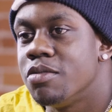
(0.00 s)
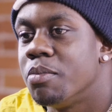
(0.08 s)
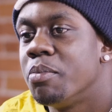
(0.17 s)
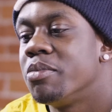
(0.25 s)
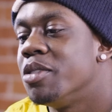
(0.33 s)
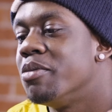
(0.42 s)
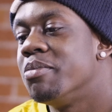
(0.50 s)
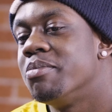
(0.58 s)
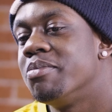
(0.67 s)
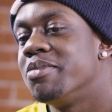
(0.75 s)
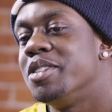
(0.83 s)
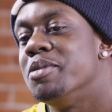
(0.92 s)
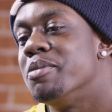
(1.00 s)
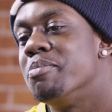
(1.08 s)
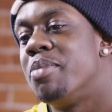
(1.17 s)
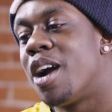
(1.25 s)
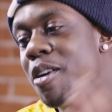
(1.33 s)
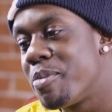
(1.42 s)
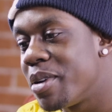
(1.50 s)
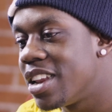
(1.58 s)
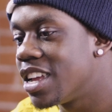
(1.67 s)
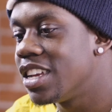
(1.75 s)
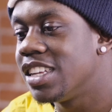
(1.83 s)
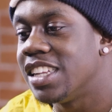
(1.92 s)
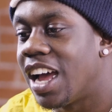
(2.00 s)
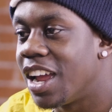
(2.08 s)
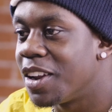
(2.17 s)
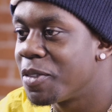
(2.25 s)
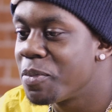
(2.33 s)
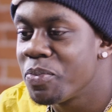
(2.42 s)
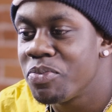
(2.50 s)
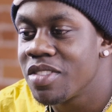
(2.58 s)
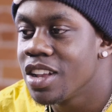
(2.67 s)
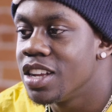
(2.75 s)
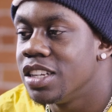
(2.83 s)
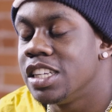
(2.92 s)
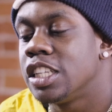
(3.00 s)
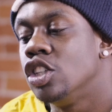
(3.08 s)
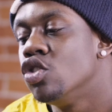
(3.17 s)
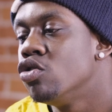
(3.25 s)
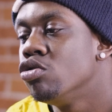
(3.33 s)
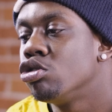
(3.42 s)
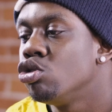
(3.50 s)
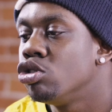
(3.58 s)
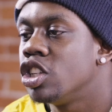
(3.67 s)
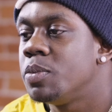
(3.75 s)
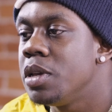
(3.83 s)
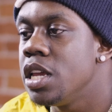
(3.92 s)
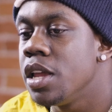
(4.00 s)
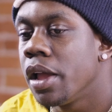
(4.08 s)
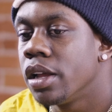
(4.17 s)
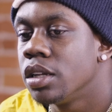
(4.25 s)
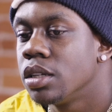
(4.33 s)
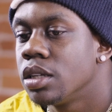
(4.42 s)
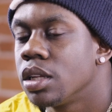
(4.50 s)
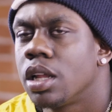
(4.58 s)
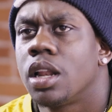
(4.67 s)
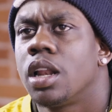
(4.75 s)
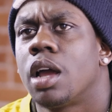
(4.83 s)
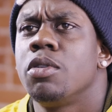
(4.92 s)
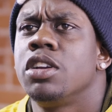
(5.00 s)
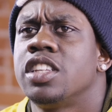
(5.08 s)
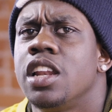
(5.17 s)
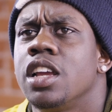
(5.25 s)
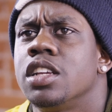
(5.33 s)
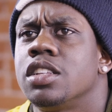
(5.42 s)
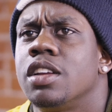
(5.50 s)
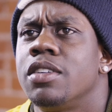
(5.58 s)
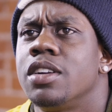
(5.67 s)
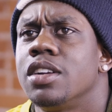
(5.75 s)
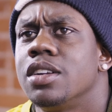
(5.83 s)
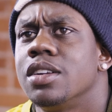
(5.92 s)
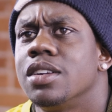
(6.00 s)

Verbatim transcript: them them, them purping like just dudes who just be like we can say niggas someone.